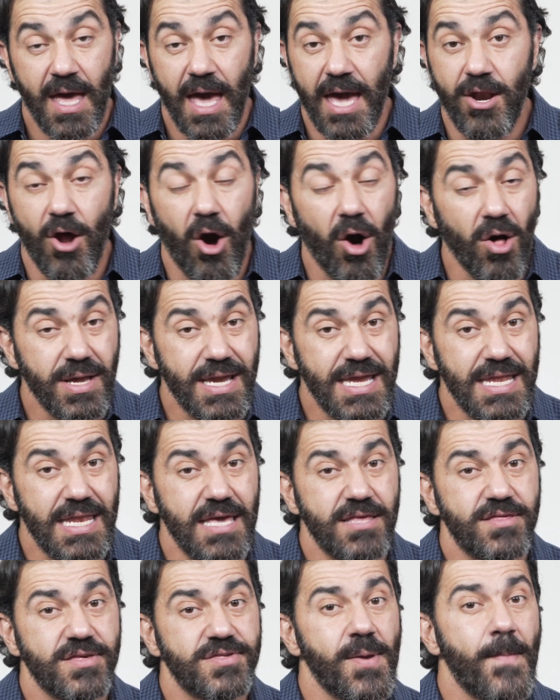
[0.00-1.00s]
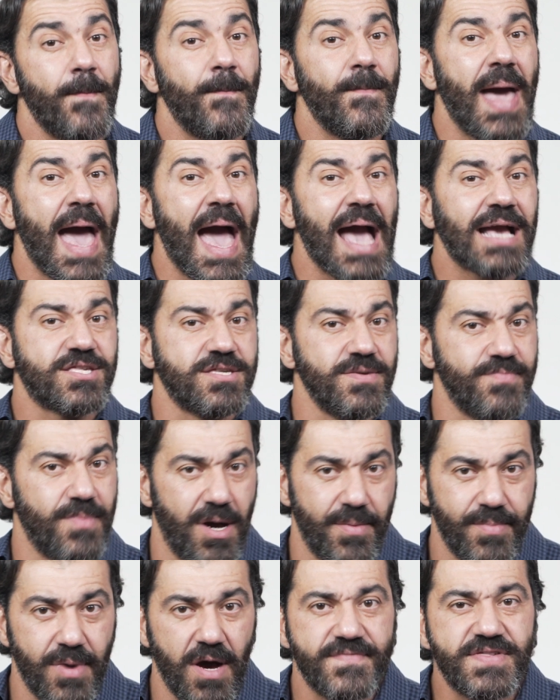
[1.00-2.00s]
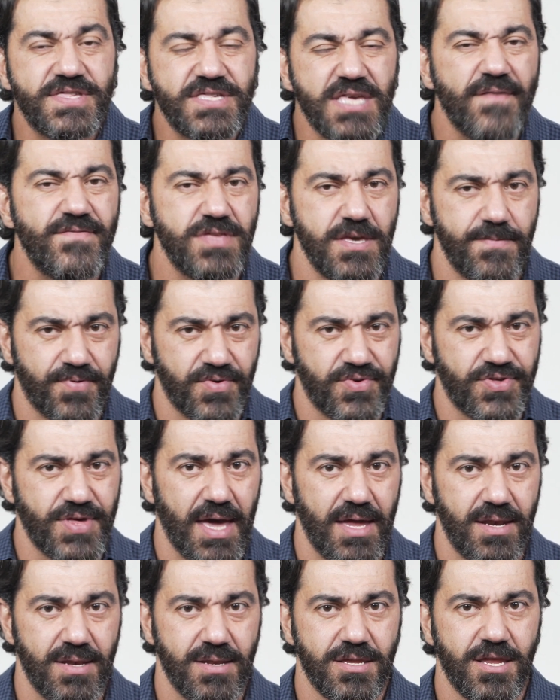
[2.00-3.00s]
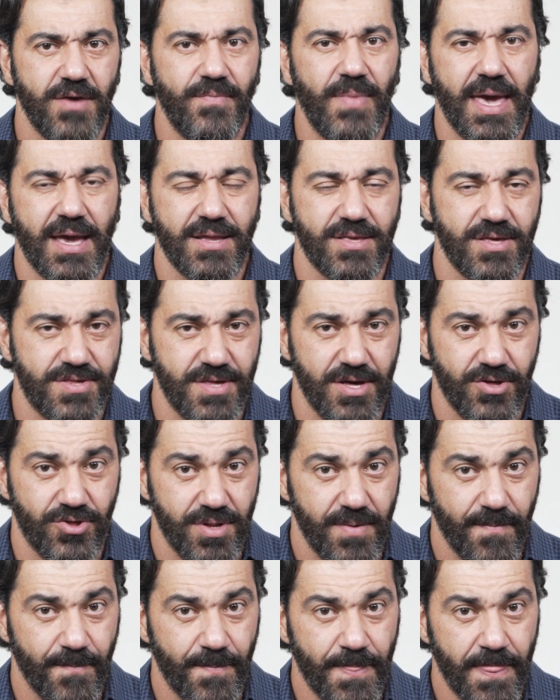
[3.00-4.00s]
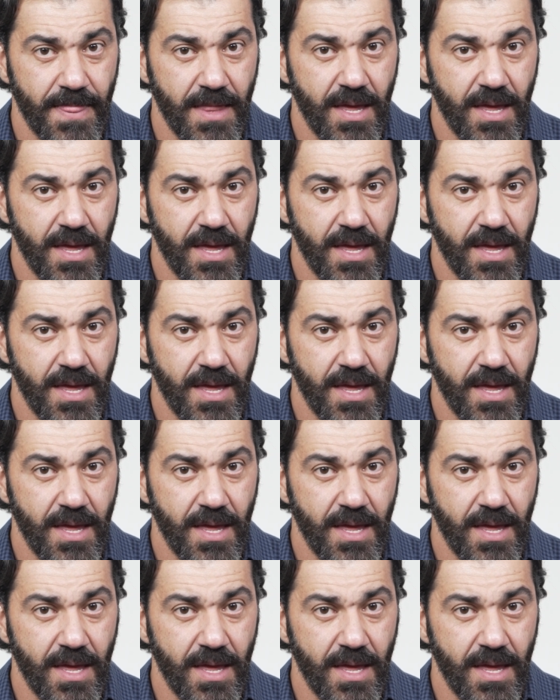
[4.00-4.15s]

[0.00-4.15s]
And all he needs is a maximum of seventy percent to make a decision.